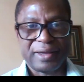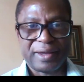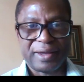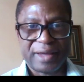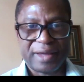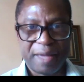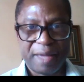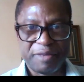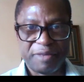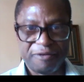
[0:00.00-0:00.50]

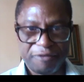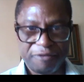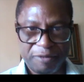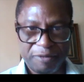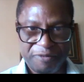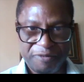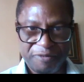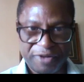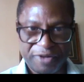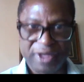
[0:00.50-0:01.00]
Coming
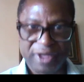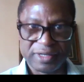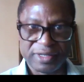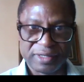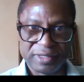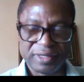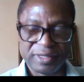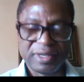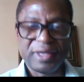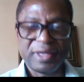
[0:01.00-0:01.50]
from
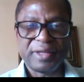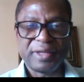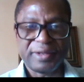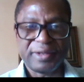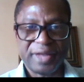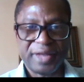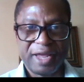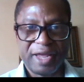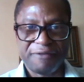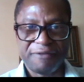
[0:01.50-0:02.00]
France,
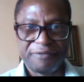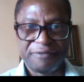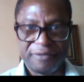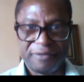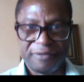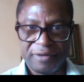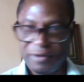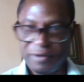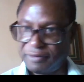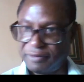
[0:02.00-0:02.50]
they have
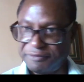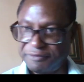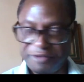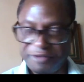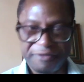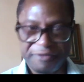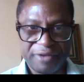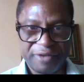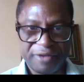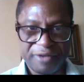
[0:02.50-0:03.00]

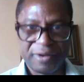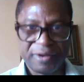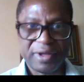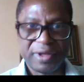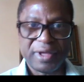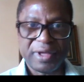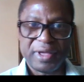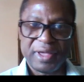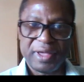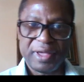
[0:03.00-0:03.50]
fever
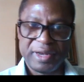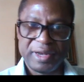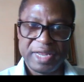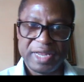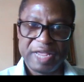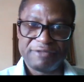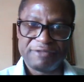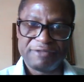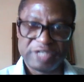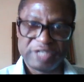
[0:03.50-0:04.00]
and they
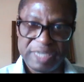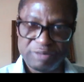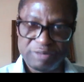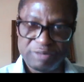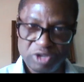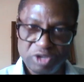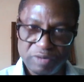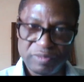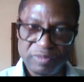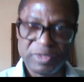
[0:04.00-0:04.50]
have
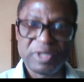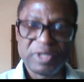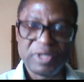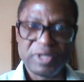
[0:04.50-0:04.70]
symptoms,